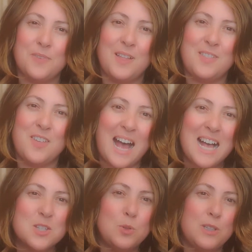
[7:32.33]
Now
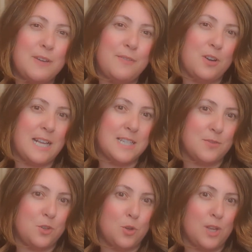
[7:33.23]
that's only for likes
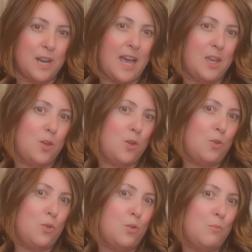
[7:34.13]
of you and I
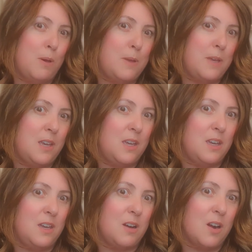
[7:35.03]
who
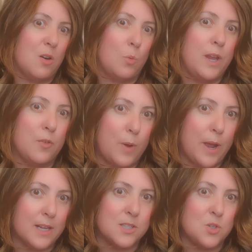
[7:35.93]
maybe are aware of
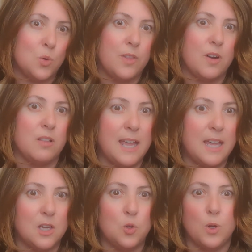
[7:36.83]
wigs, know what they're
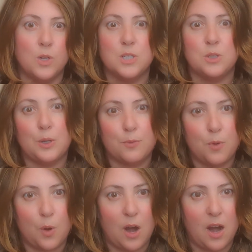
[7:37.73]
like, know what to look
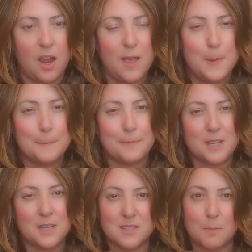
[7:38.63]
for.
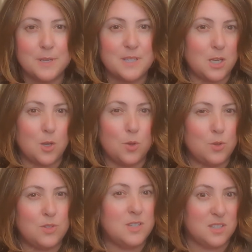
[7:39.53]
Somebody
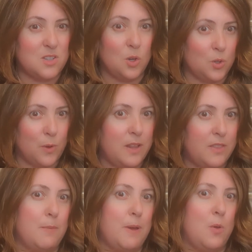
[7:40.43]
who does not know
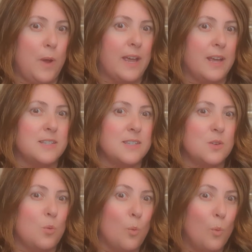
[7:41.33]
anything about
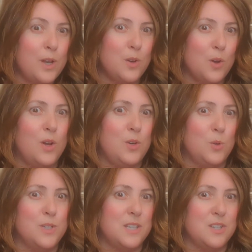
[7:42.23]
wigs would not
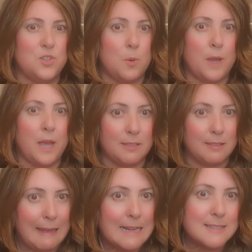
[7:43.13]
notice straight away
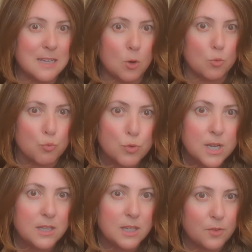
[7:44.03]
unless they are
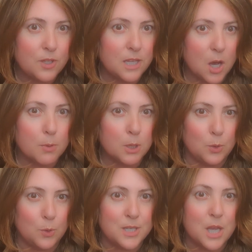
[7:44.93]
really, really up
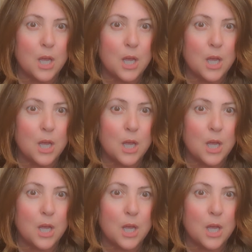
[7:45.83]
close